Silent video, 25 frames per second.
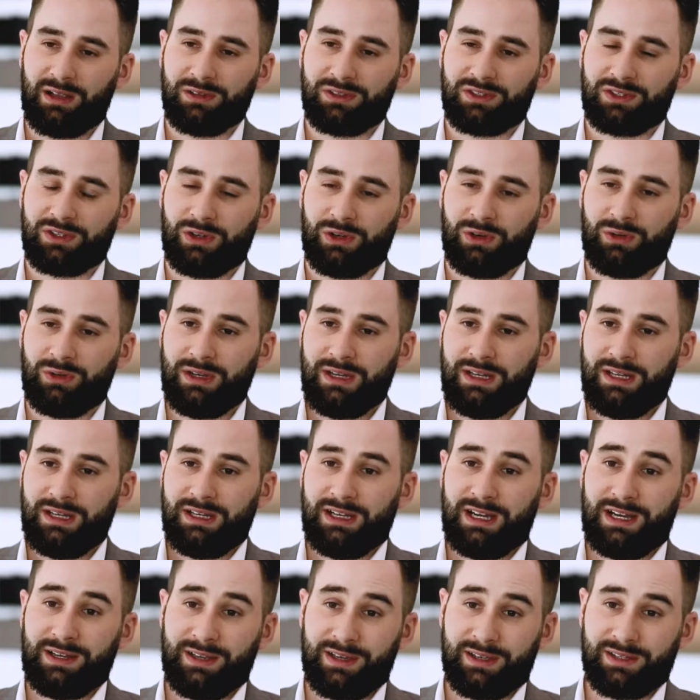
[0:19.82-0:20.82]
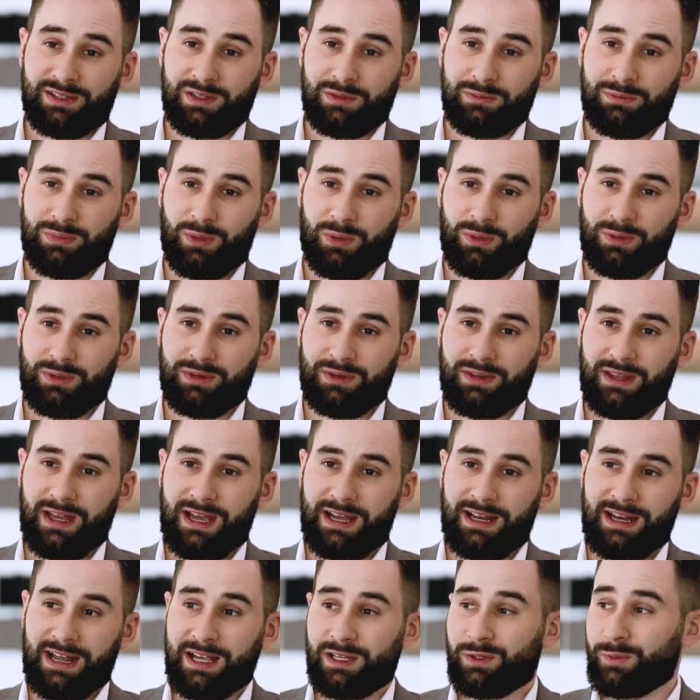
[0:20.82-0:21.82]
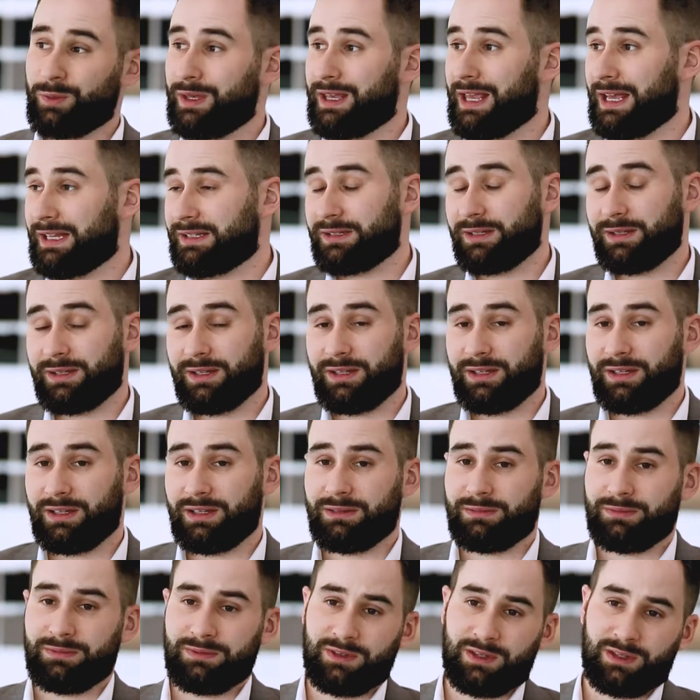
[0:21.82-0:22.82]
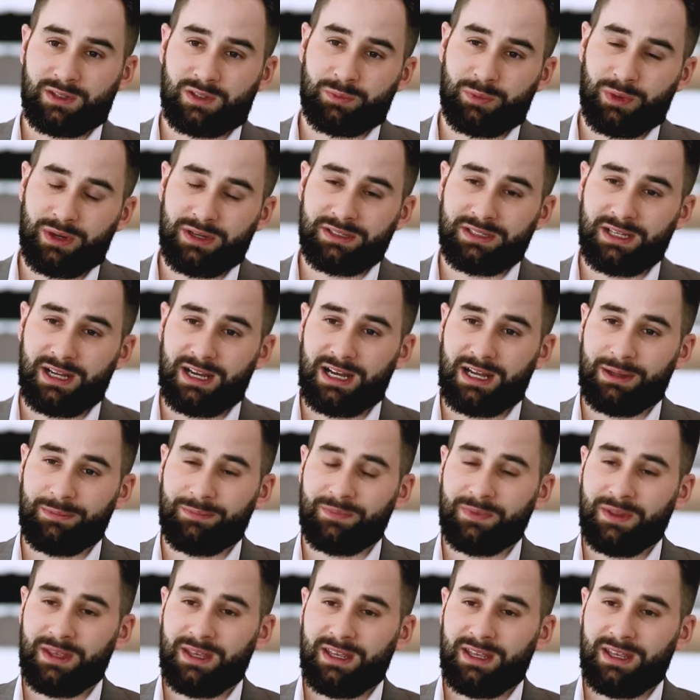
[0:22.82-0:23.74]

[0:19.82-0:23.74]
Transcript: So I think it's important that as we get to the springtime